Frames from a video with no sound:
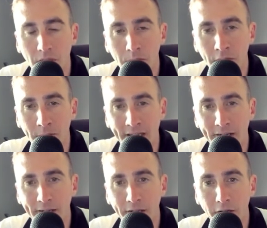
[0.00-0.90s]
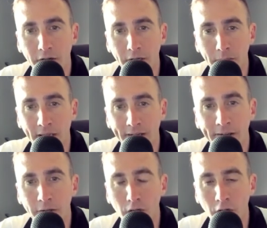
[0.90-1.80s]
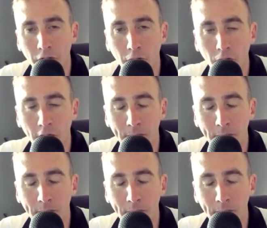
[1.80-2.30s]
put a pad here and a pad here, although our